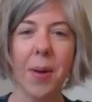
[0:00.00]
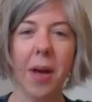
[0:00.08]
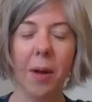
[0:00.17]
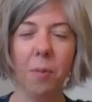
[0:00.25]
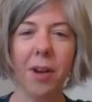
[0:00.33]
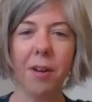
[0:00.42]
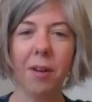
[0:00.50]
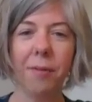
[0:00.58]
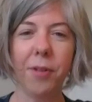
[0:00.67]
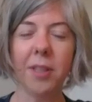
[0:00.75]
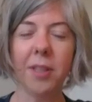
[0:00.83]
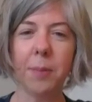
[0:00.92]
I wonder if
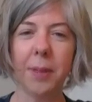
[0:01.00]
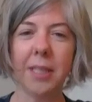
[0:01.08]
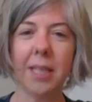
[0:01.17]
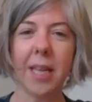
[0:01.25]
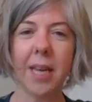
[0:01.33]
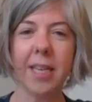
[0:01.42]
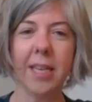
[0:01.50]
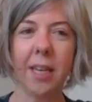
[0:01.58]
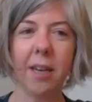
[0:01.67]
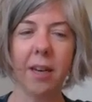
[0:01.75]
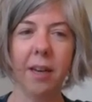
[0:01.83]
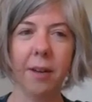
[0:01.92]
you could speak to the
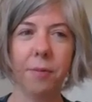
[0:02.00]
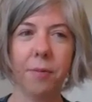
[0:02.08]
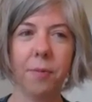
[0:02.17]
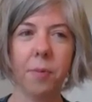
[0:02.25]
idea of